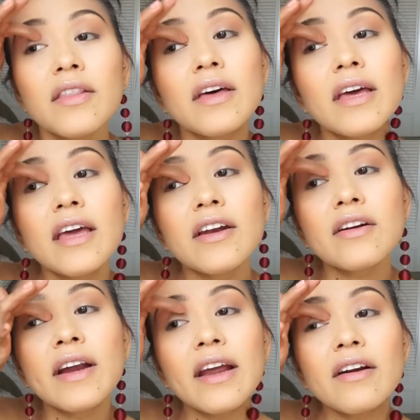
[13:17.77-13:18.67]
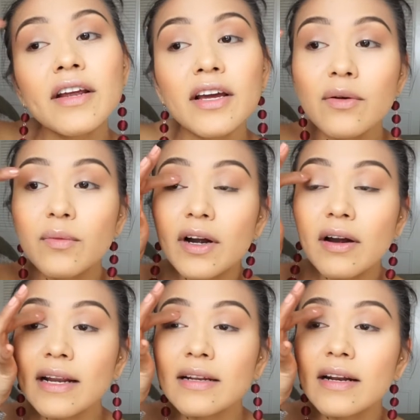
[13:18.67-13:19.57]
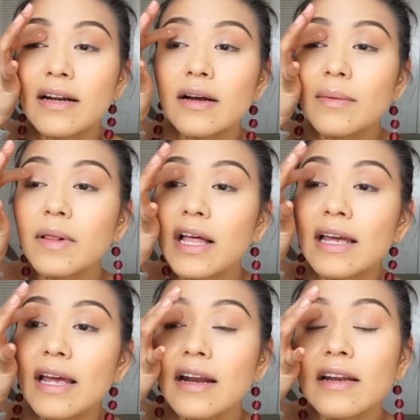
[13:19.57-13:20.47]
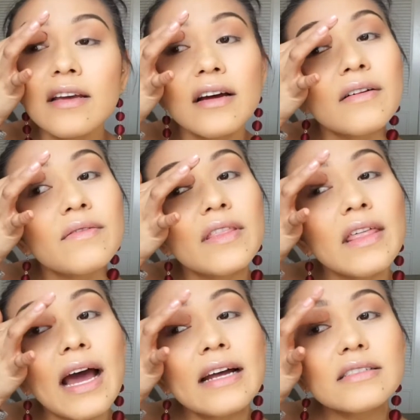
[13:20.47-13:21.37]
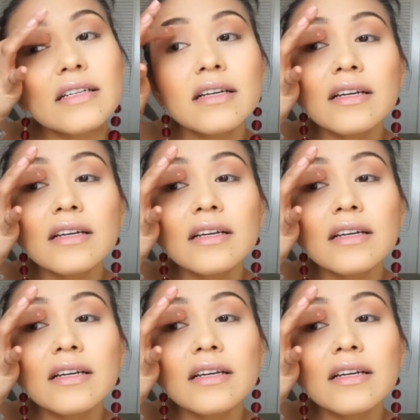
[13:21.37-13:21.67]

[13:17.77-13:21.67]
the inner area where I didn't apply any of that